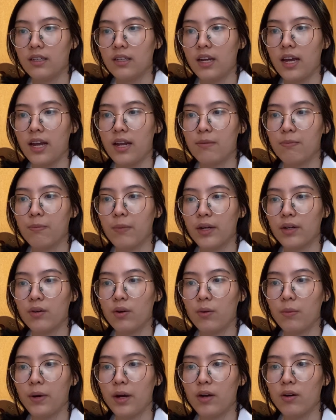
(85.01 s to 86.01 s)
And
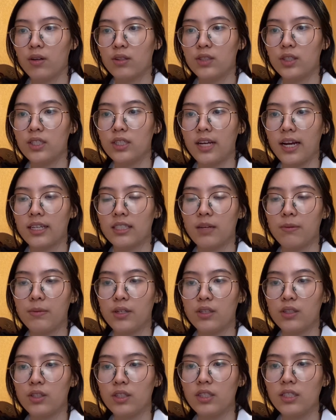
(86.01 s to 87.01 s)
microbiological
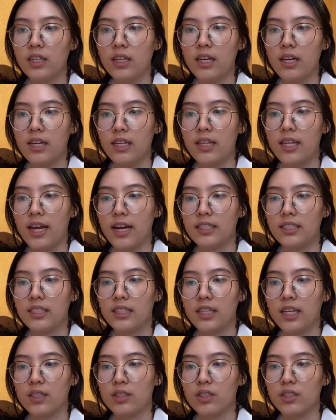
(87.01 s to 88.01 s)
examination, there's
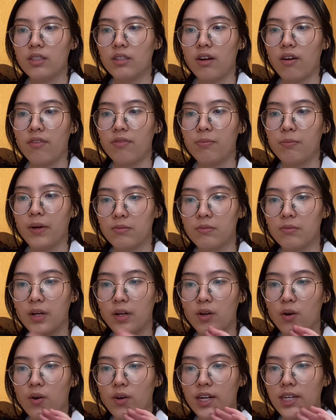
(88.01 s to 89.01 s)
detections of
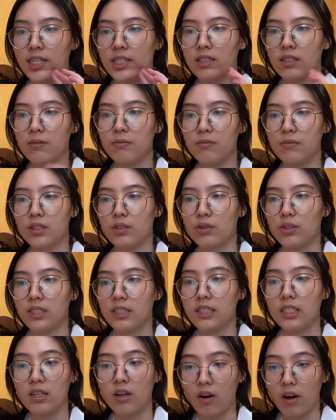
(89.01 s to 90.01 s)
microorganism, which is
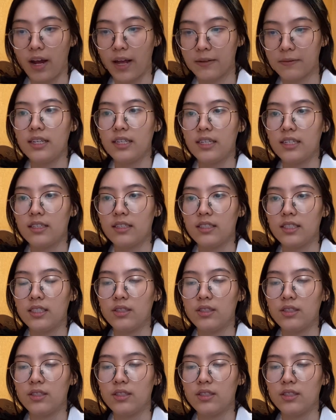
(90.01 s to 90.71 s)
E. coli. In the